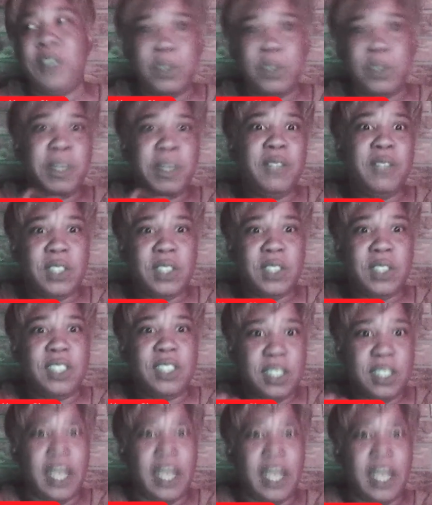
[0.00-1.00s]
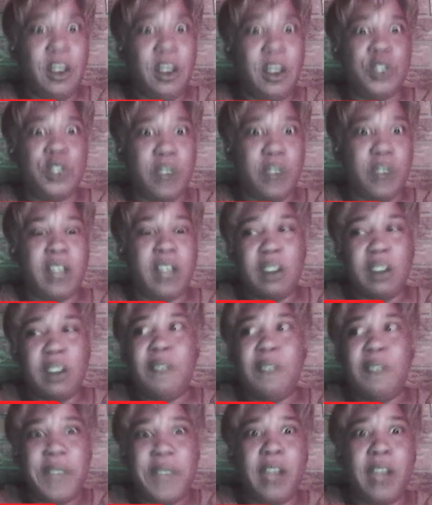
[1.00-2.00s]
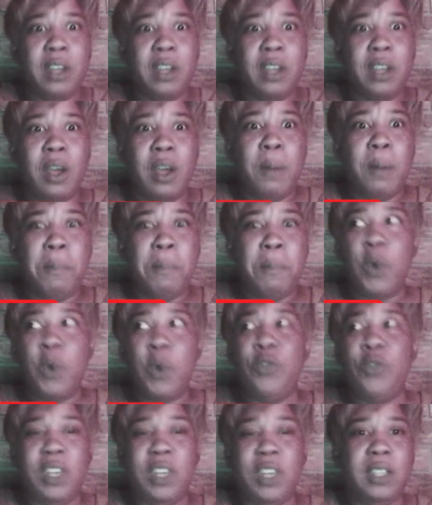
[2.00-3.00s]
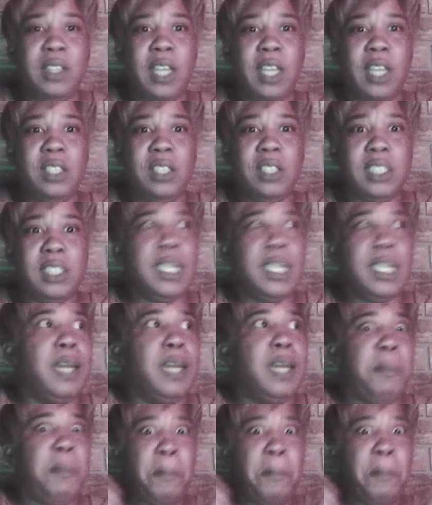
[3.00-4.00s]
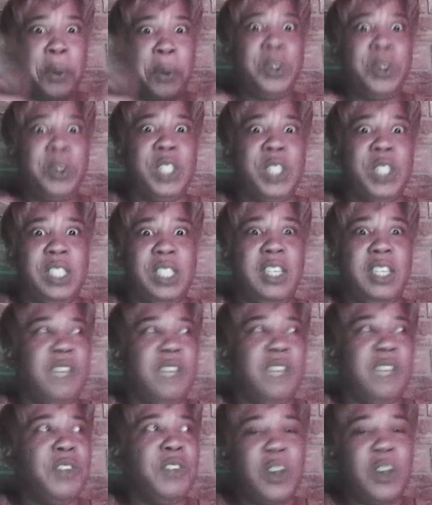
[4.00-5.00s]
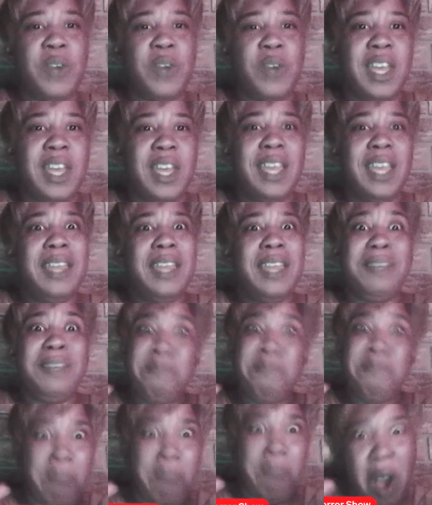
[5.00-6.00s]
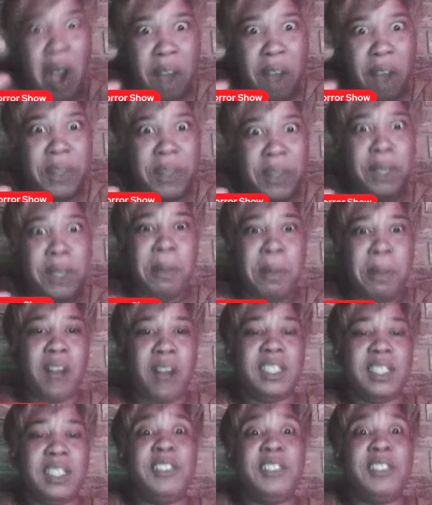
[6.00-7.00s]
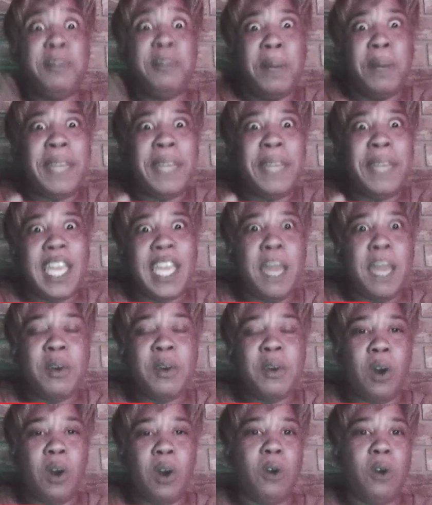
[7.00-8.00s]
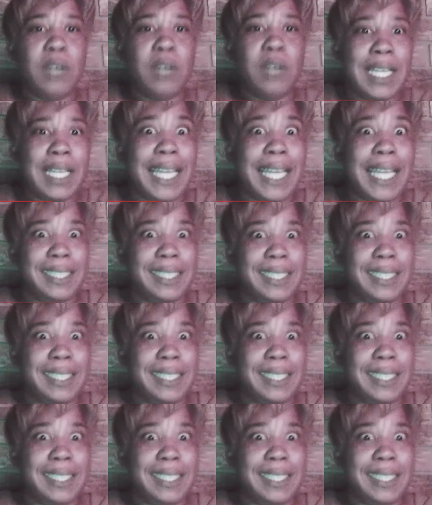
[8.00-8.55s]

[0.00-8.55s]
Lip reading: But it was the soundtrack of that movie that just like pushed it, even though it bombed at the box office, but it became a cult classic